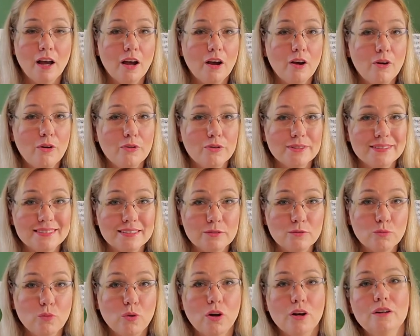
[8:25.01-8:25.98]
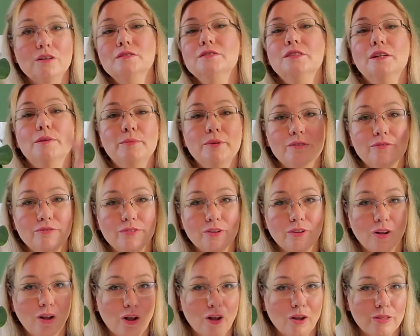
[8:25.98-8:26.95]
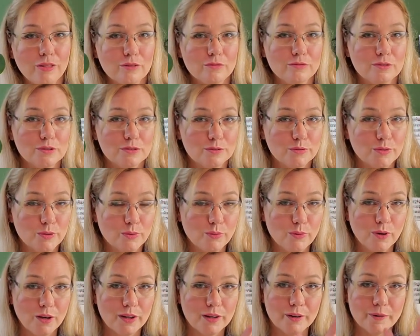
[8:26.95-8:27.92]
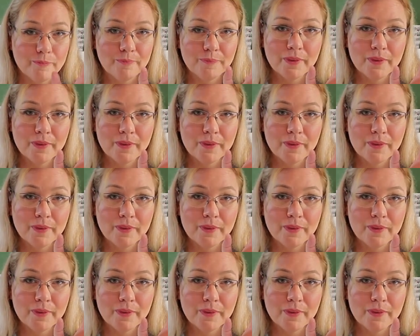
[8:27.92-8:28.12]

oh, it's in water, so I'm going to fill all the roots with water.